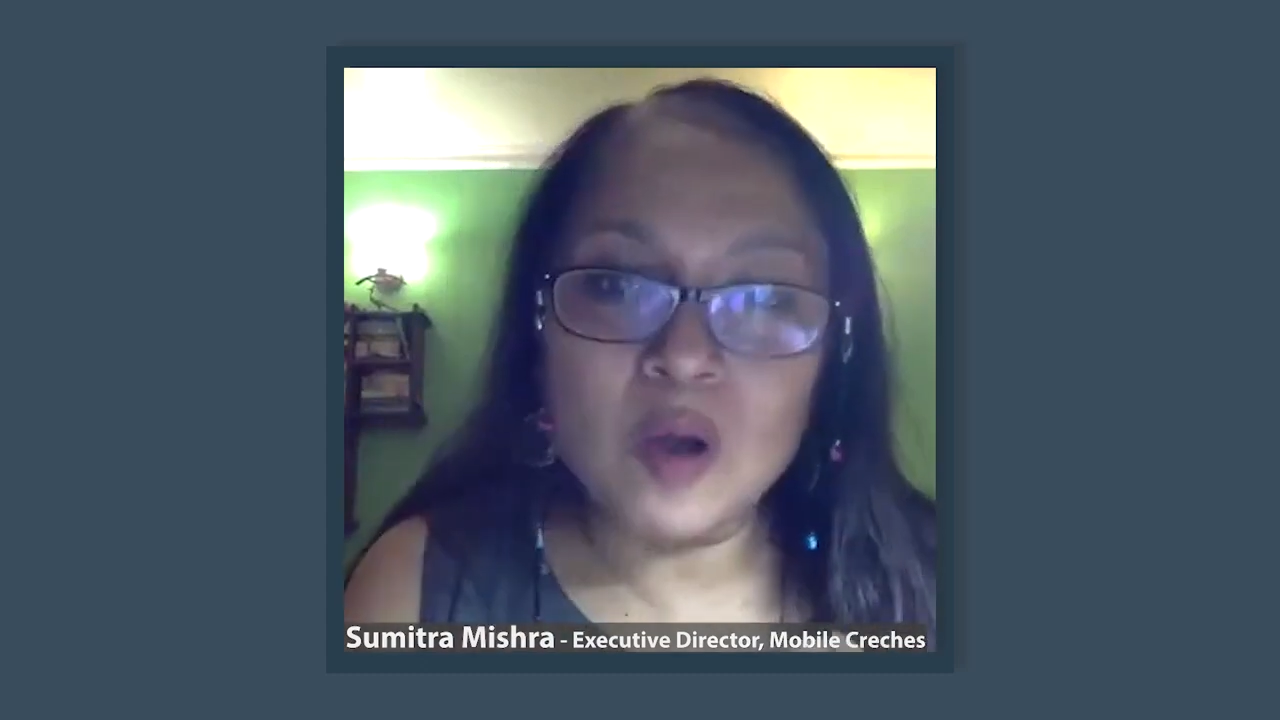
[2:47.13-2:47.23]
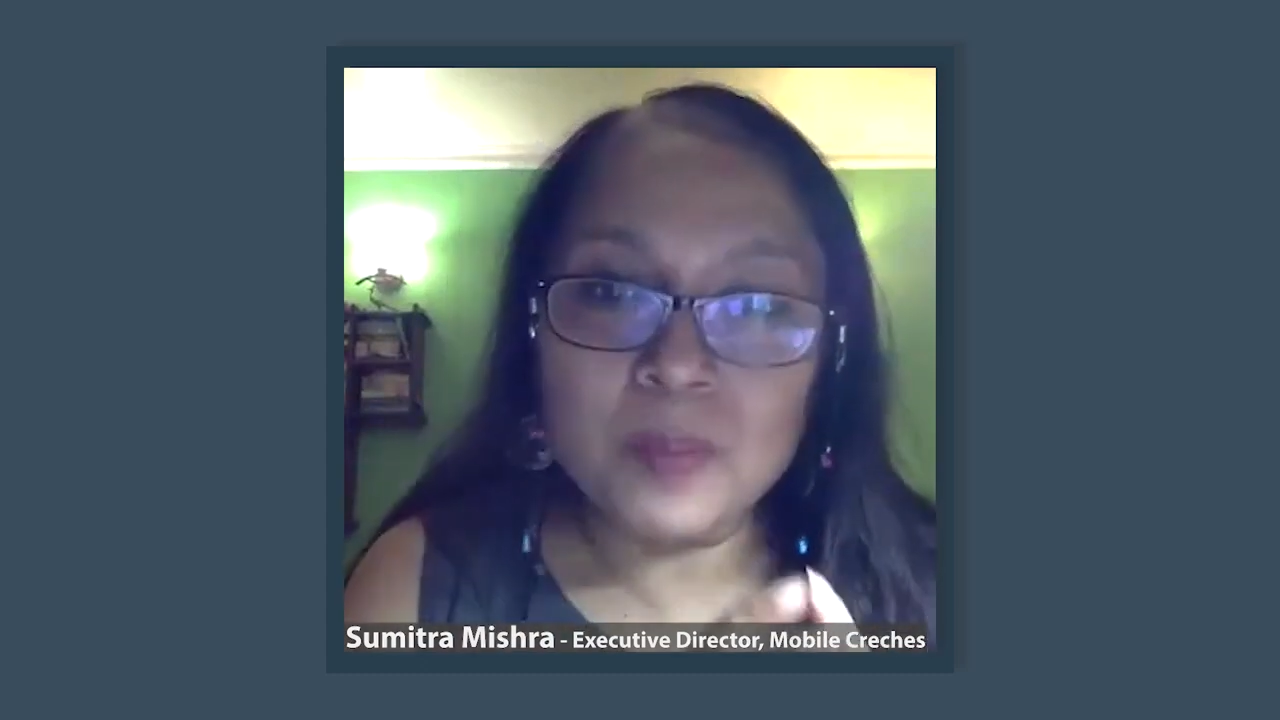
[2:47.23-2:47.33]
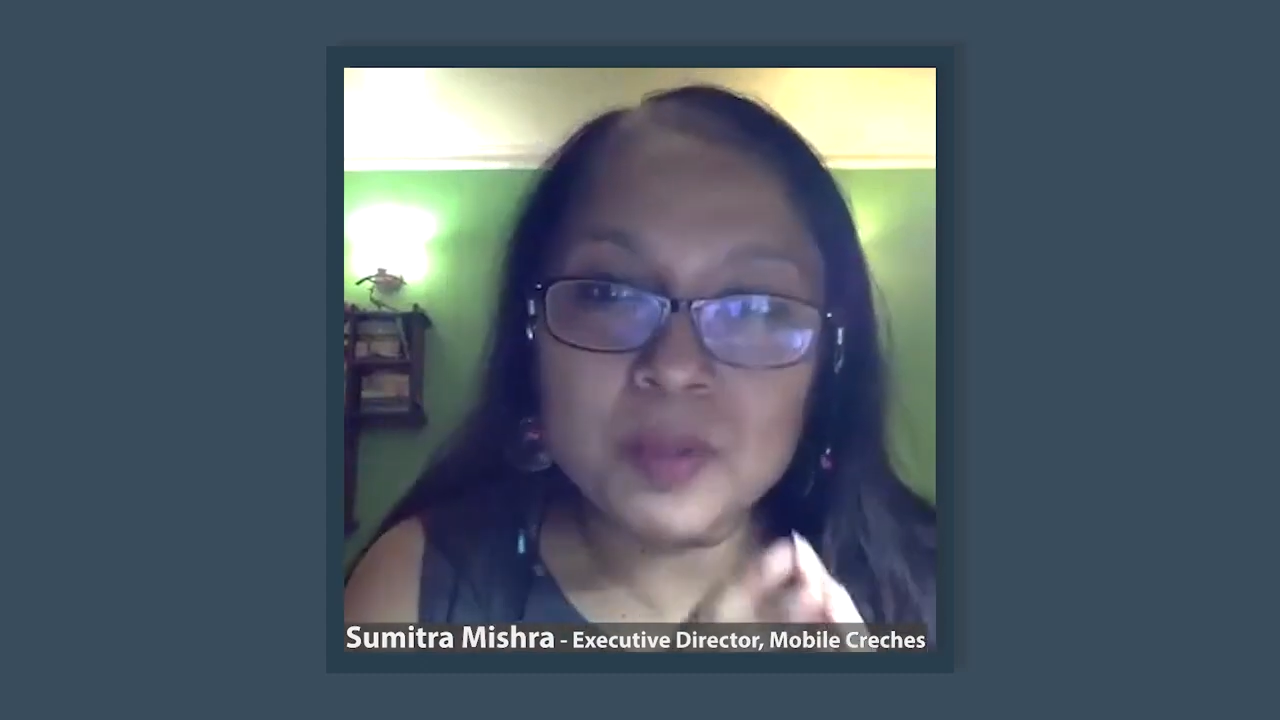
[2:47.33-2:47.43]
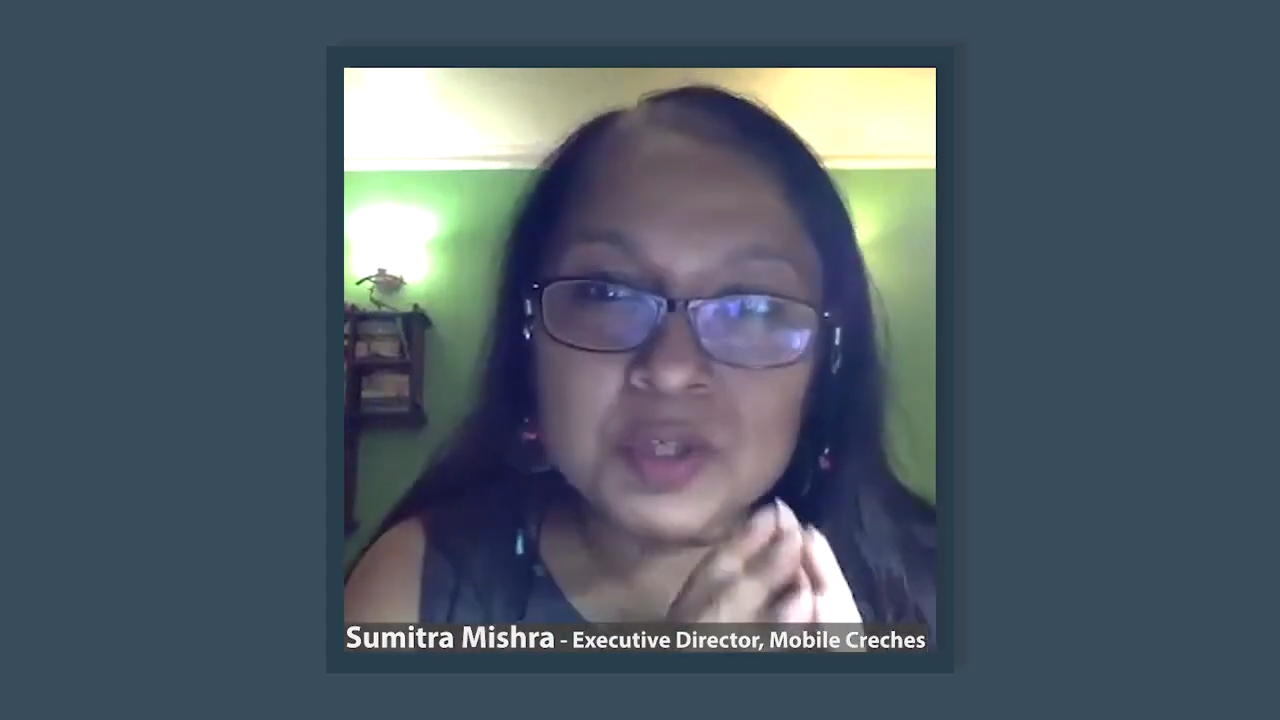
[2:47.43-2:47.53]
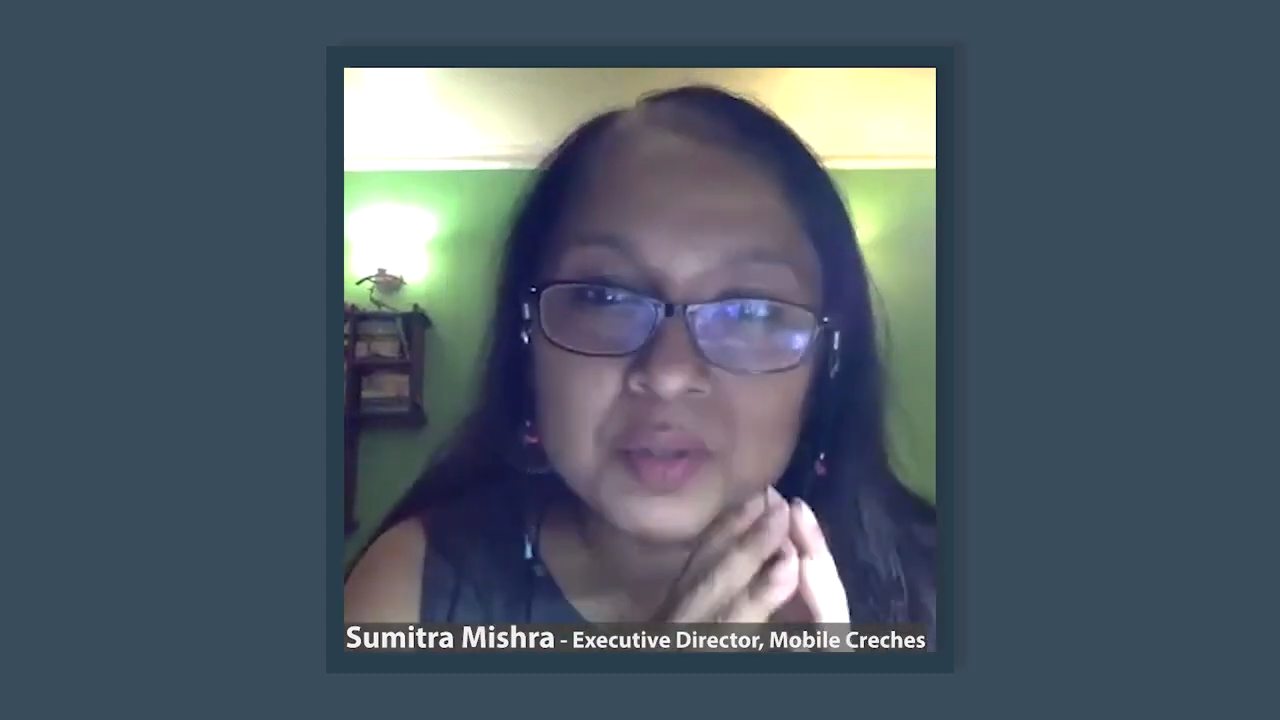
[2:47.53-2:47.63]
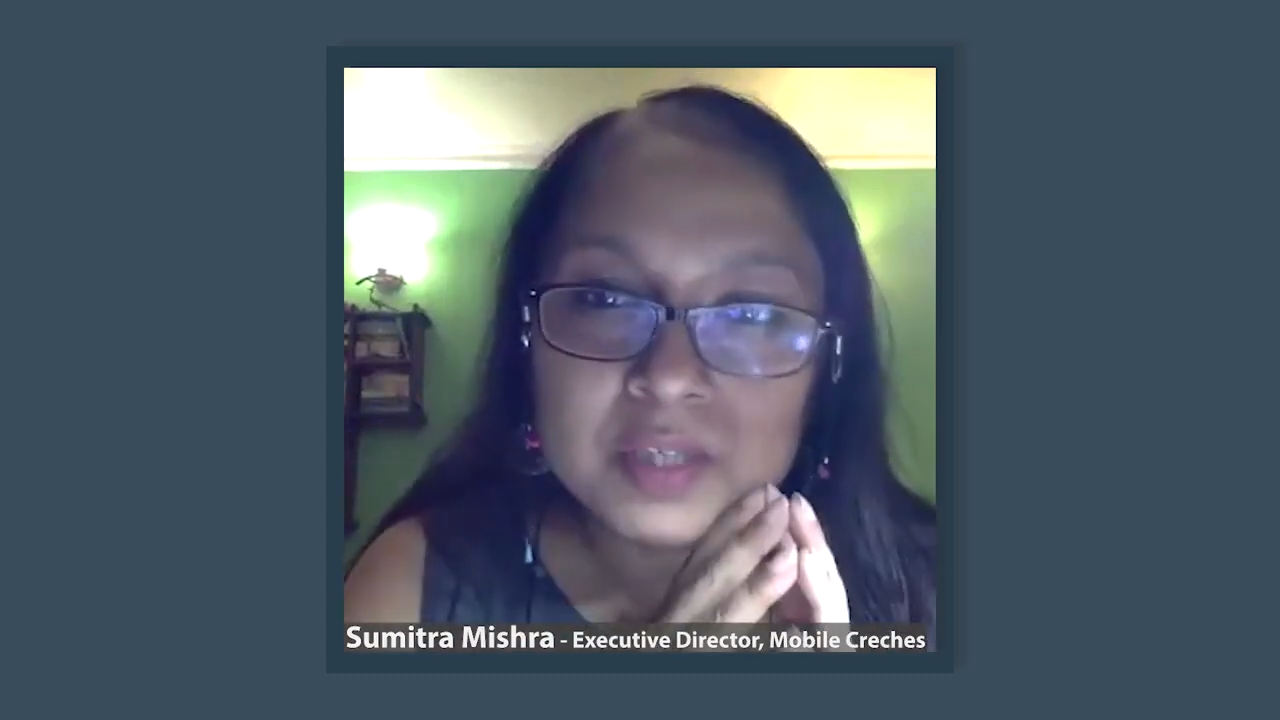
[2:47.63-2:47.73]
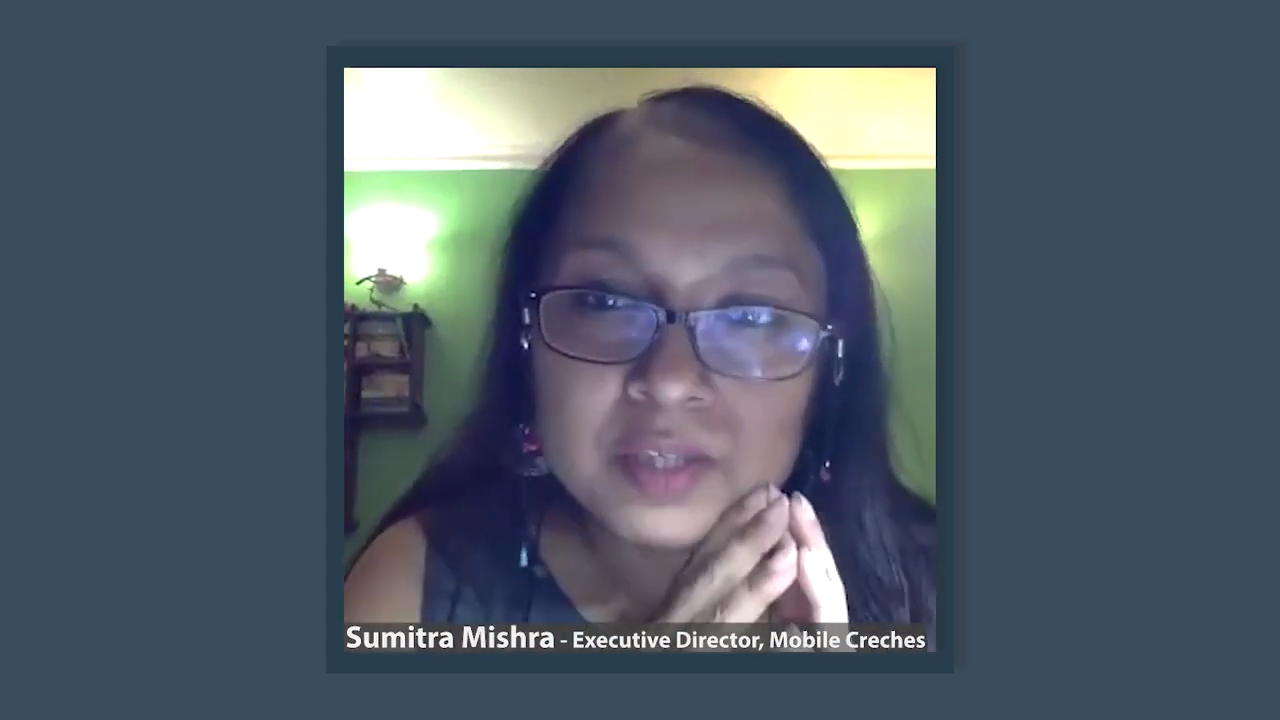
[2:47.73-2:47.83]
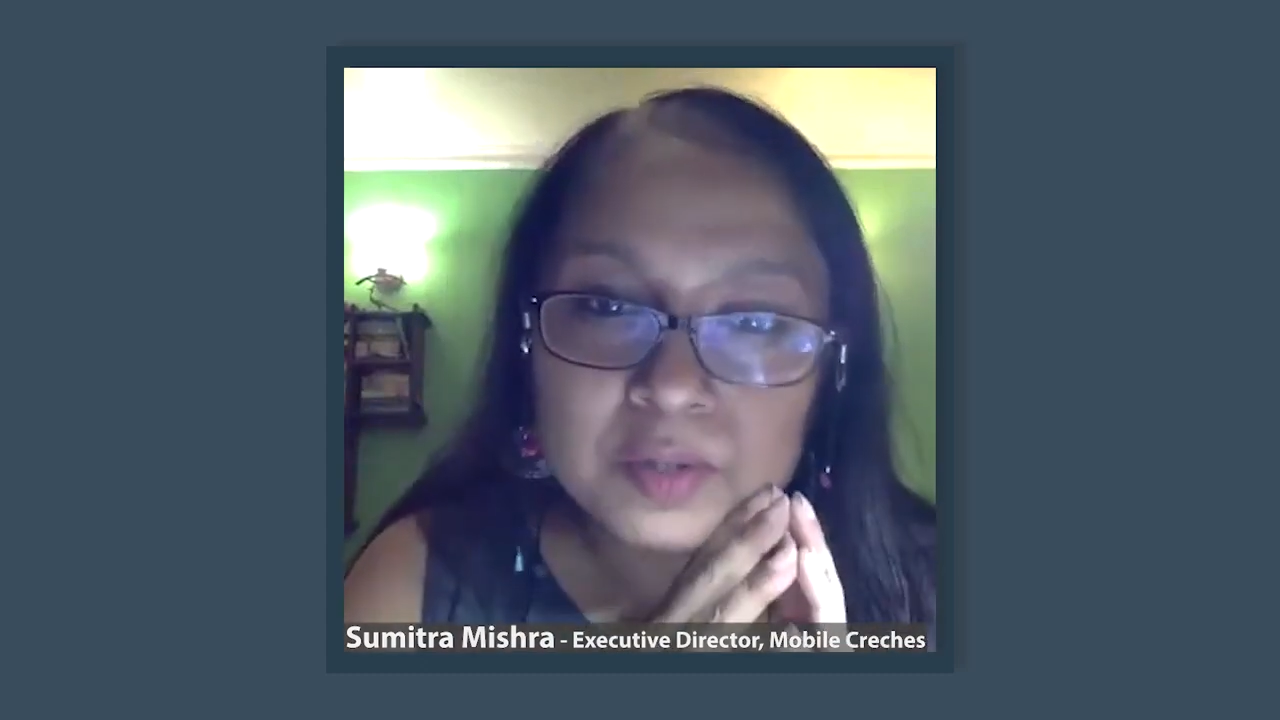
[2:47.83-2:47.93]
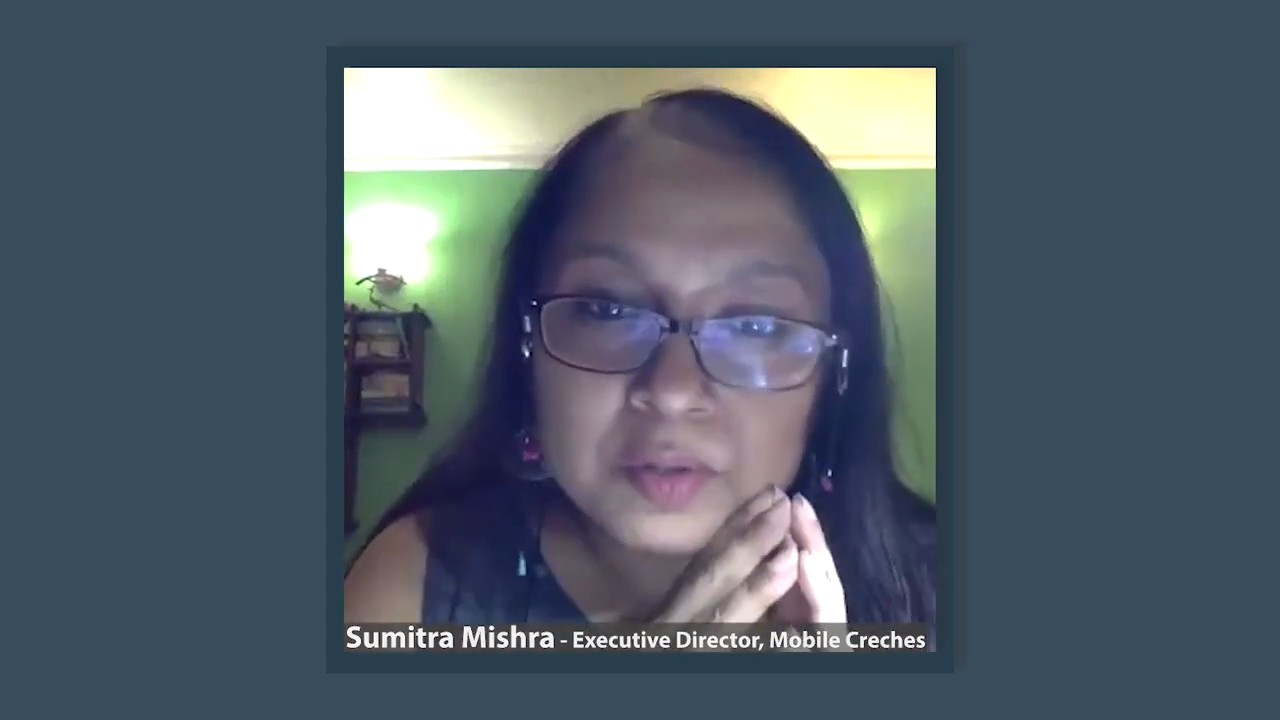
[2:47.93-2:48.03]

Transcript: opportunity